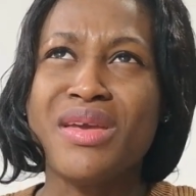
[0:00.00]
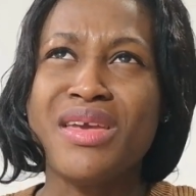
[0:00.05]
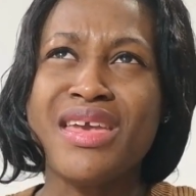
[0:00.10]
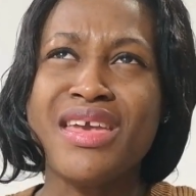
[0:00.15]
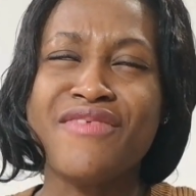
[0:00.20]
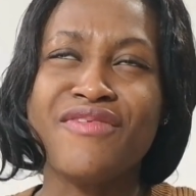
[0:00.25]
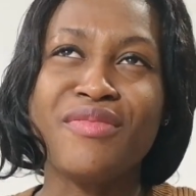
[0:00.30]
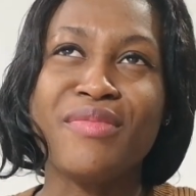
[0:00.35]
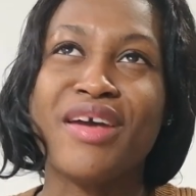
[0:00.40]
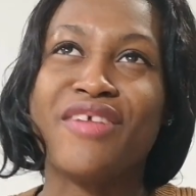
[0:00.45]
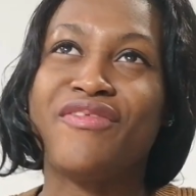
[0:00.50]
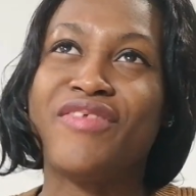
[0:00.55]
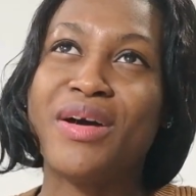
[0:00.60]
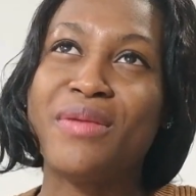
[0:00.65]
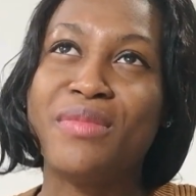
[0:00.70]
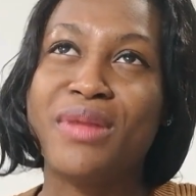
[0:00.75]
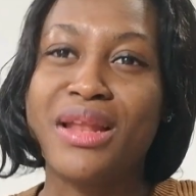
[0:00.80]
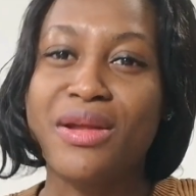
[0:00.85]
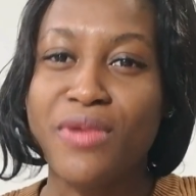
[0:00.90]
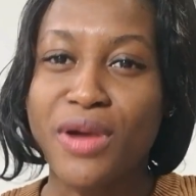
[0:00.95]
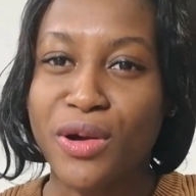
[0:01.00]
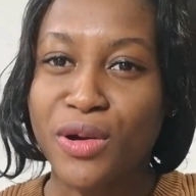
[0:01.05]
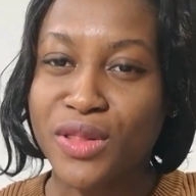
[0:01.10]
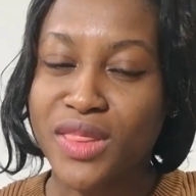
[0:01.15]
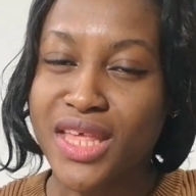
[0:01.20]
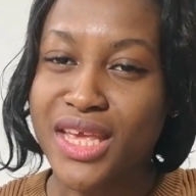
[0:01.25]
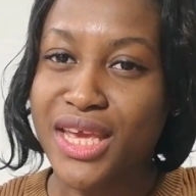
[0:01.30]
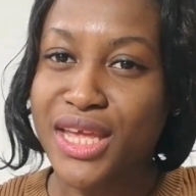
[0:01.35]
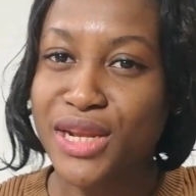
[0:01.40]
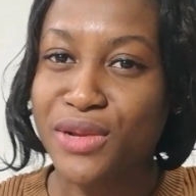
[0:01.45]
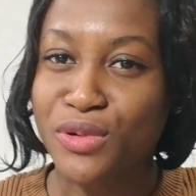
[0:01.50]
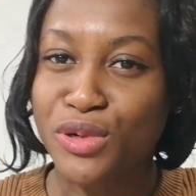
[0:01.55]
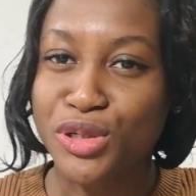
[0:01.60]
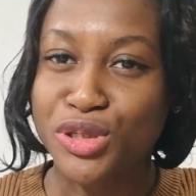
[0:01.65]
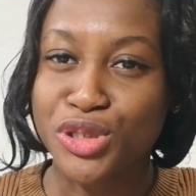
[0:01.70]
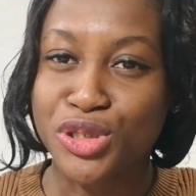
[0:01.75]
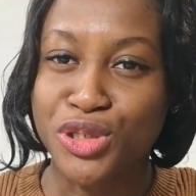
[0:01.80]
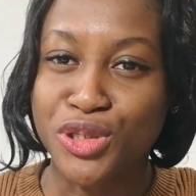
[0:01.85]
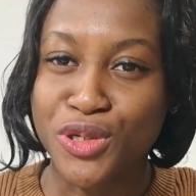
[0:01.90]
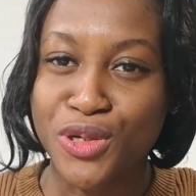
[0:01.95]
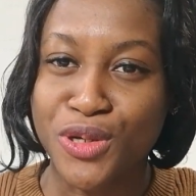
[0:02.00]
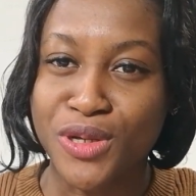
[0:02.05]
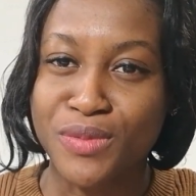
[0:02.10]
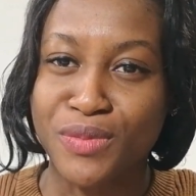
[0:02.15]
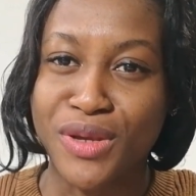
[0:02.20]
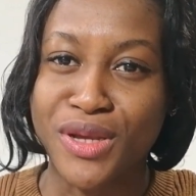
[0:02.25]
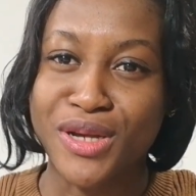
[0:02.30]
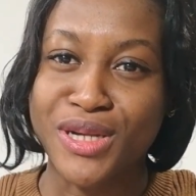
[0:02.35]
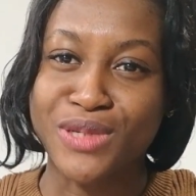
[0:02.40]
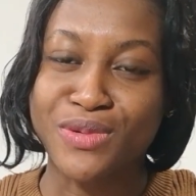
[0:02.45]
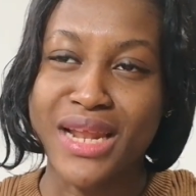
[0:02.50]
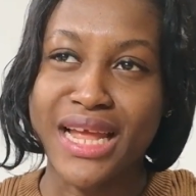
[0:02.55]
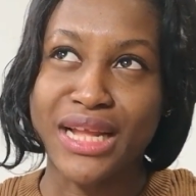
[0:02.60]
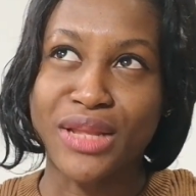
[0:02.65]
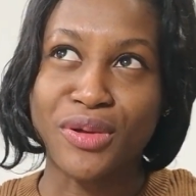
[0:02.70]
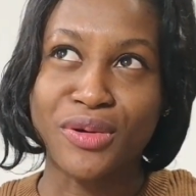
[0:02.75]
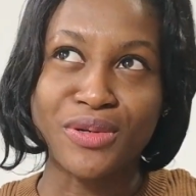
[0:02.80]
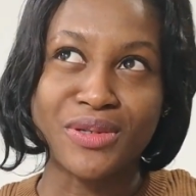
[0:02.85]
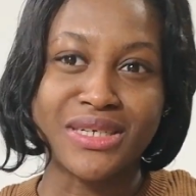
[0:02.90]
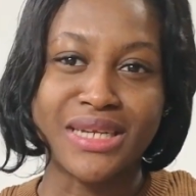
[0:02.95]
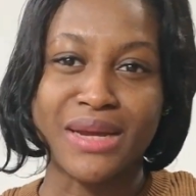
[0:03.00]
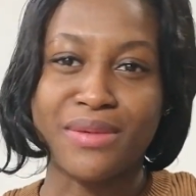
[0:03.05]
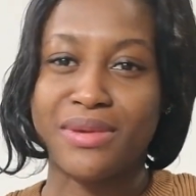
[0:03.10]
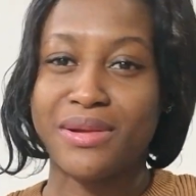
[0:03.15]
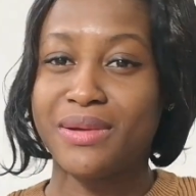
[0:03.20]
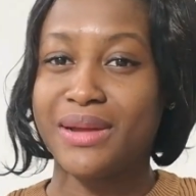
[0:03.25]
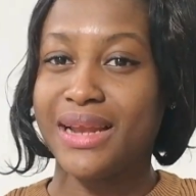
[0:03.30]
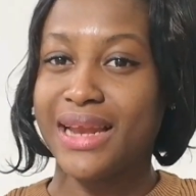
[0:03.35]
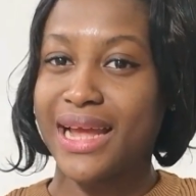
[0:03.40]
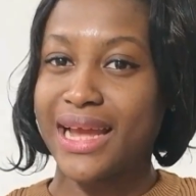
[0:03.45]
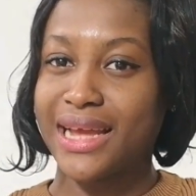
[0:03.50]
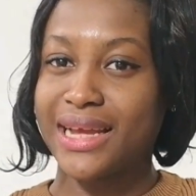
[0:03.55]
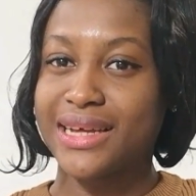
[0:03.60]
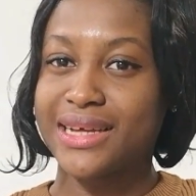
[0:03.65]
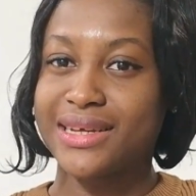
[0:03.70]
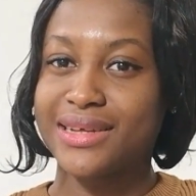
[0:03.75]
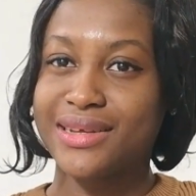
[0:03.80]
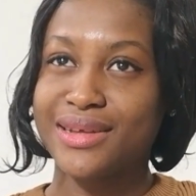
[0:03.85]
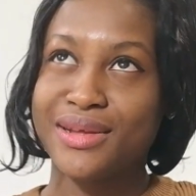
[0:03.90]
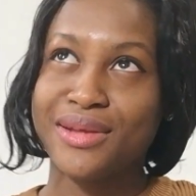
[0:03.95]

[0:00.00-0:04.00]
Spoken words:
Even my family were all thinking it was joke because when I told them, they were like,